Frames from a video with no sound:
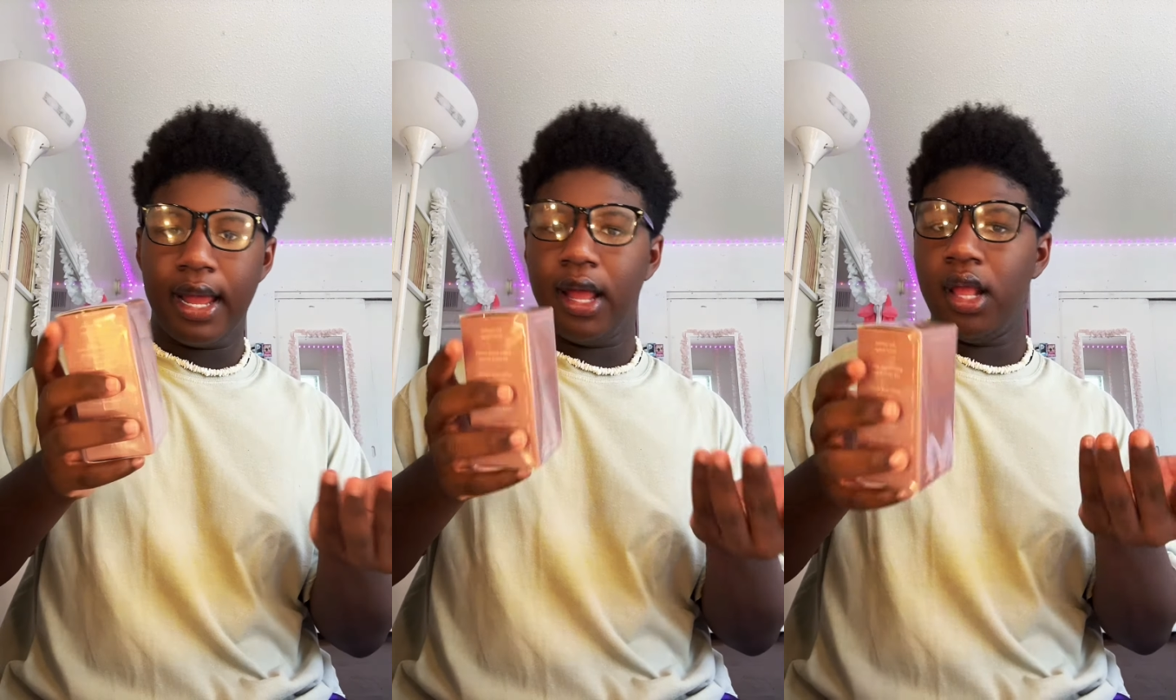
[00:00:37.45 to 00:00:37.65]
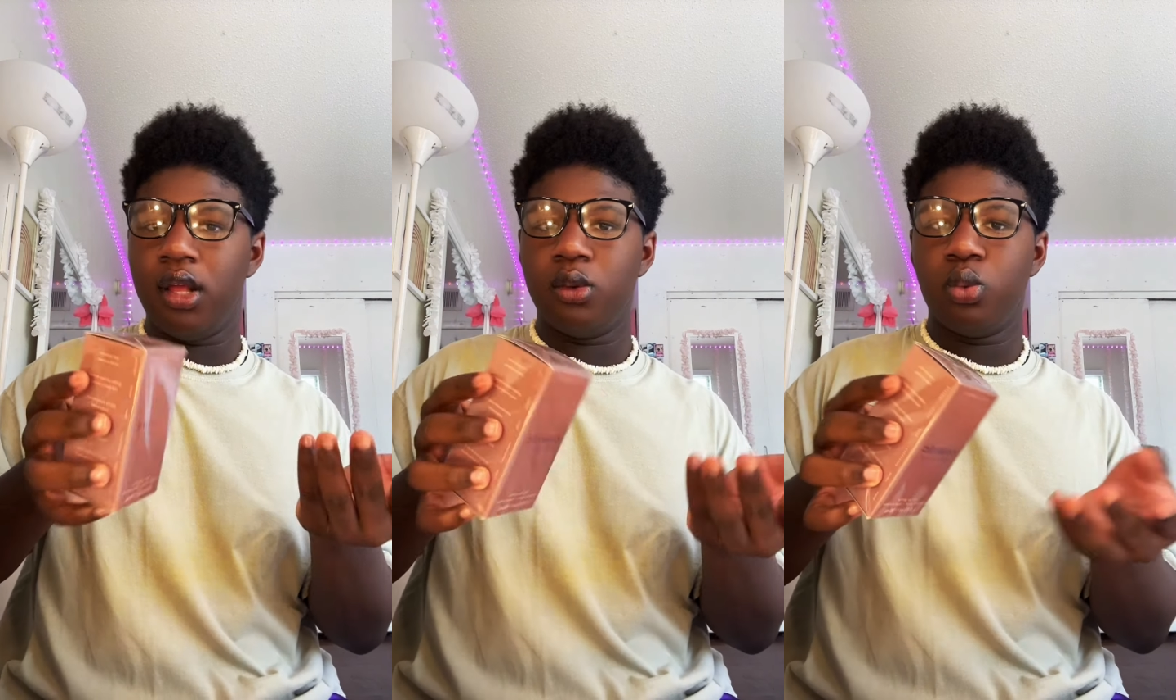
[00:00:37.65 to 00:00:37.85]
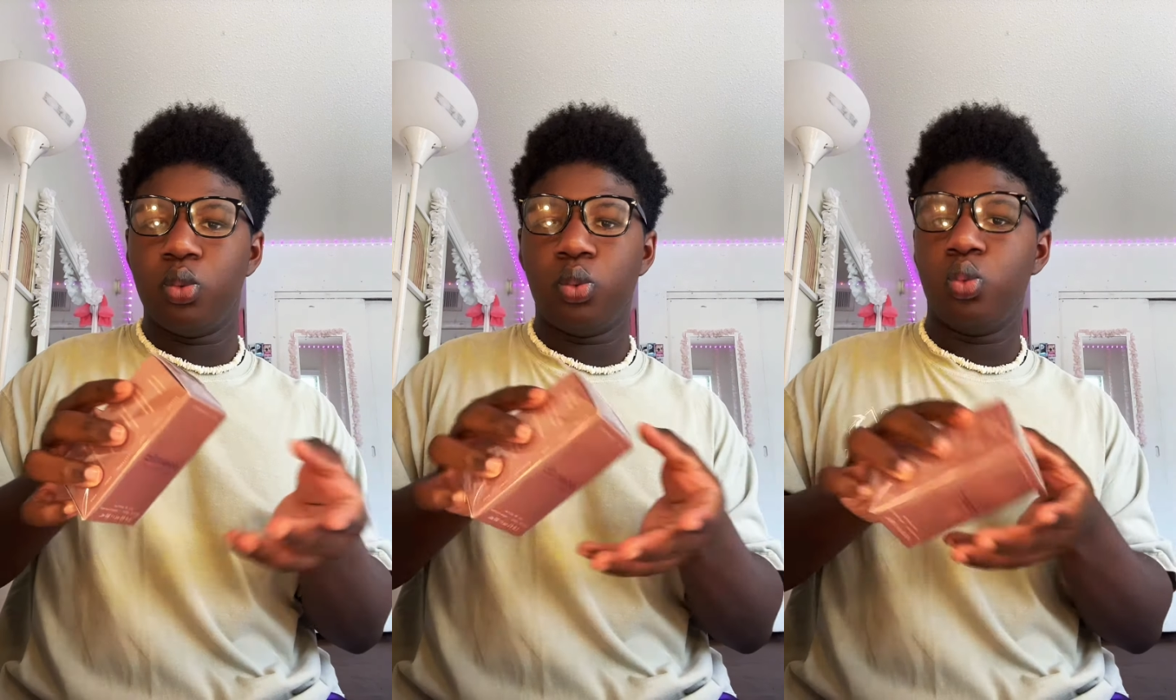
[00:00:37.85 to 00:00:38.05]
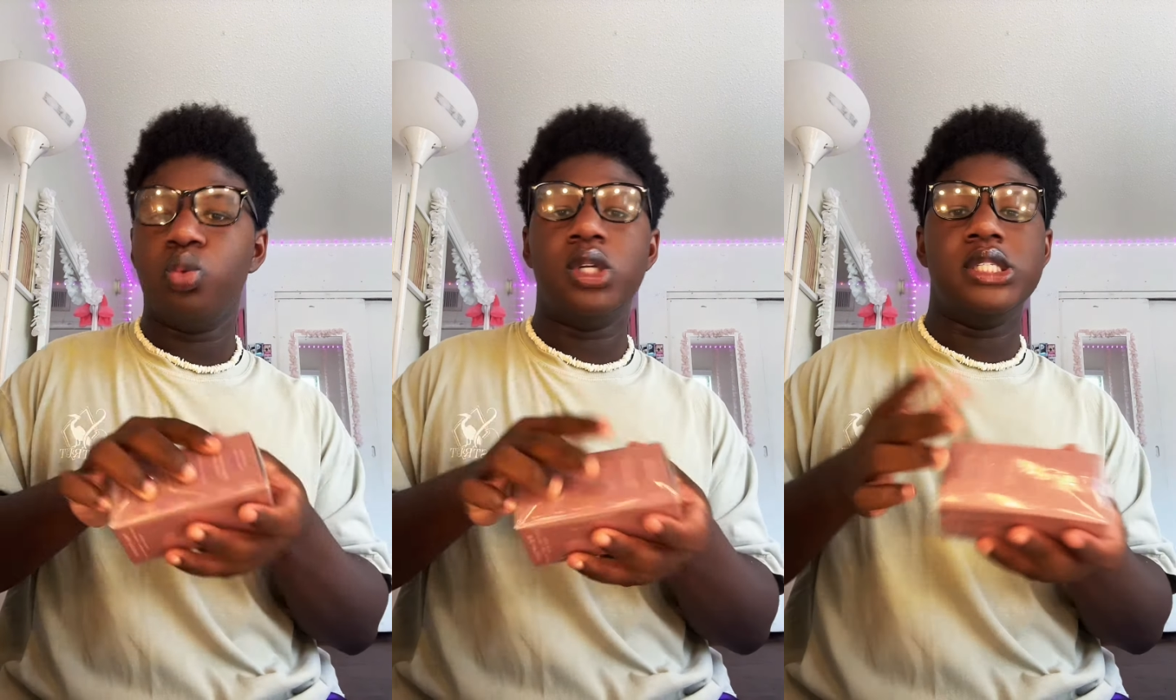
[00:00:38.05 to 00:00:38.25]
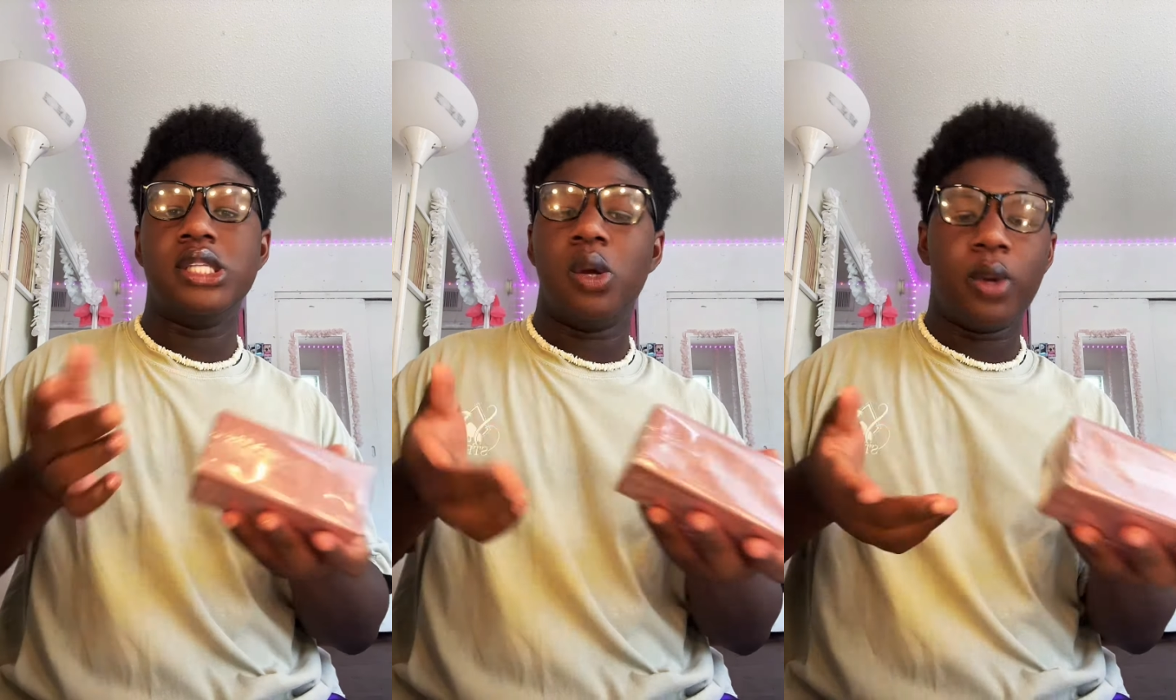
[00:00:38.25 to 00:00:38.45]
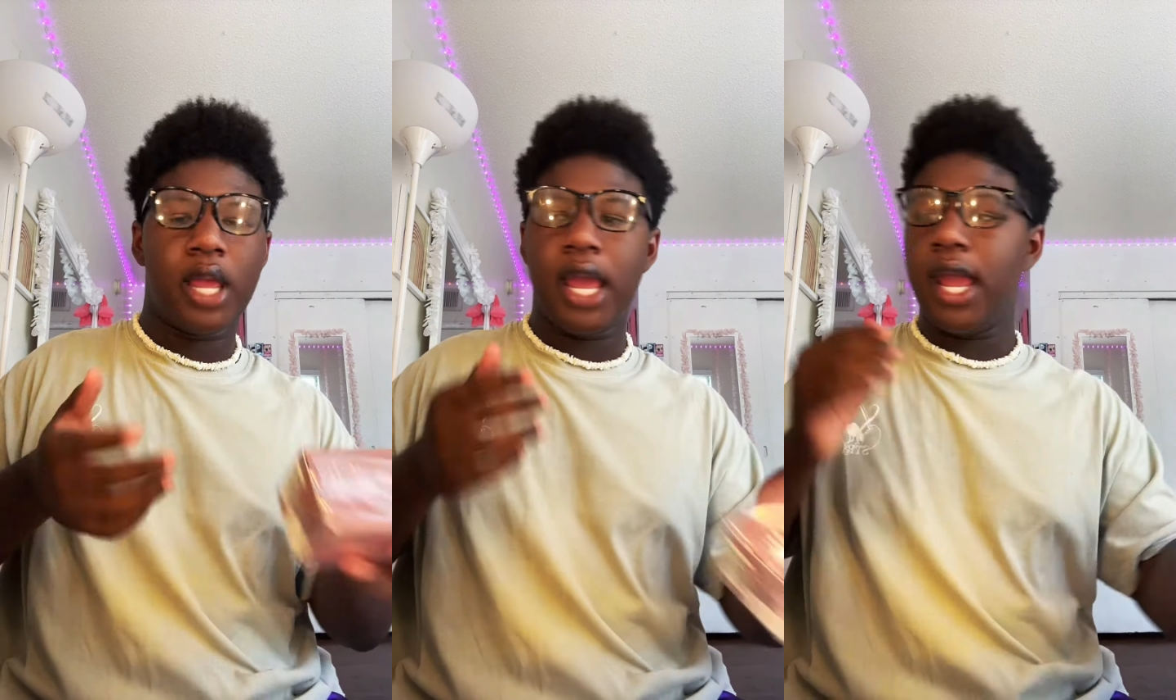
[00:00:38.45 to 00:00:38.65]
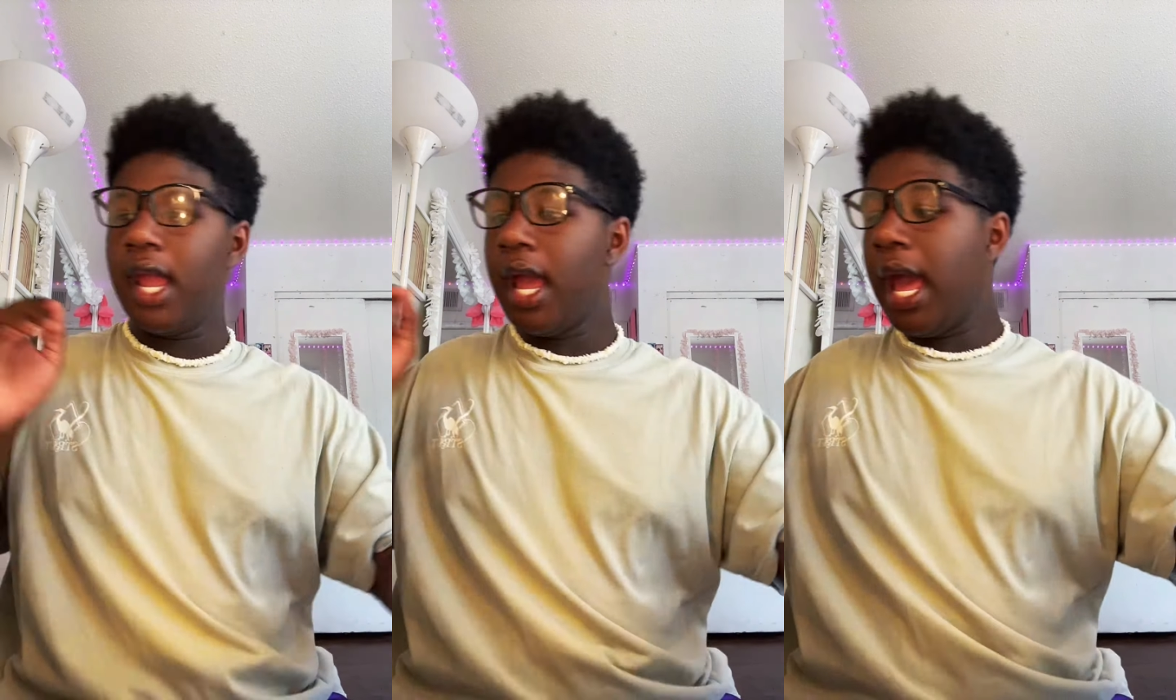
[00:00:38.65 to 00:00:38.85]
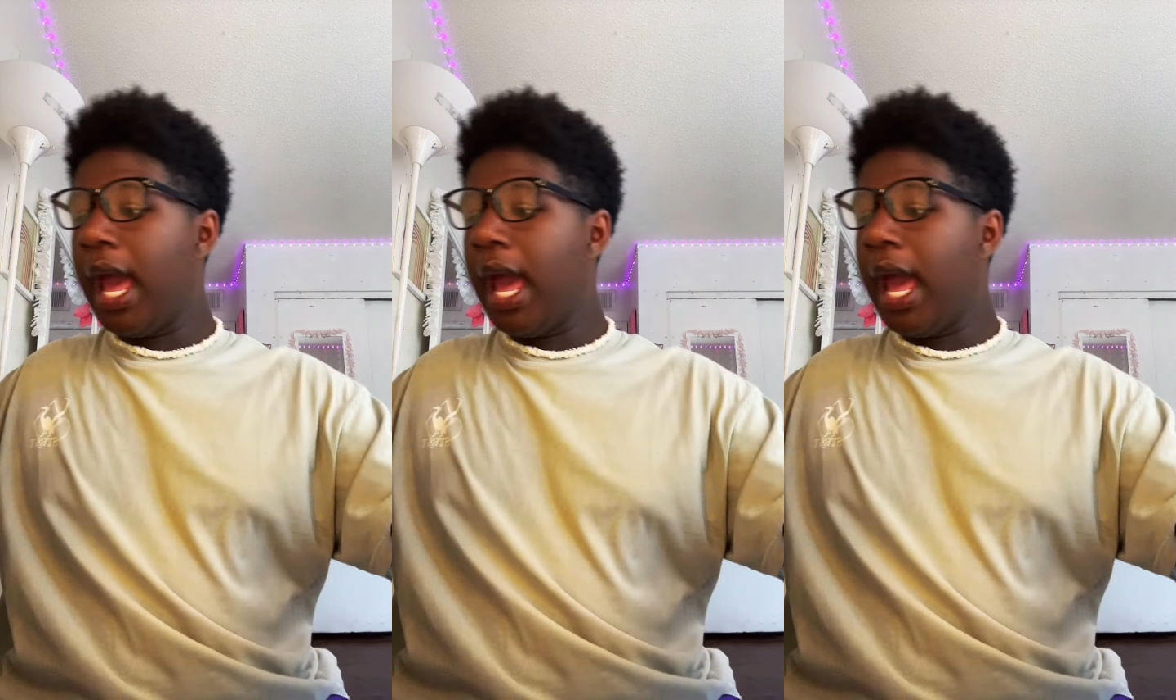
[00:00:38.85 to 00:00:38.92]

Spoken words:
it's okay.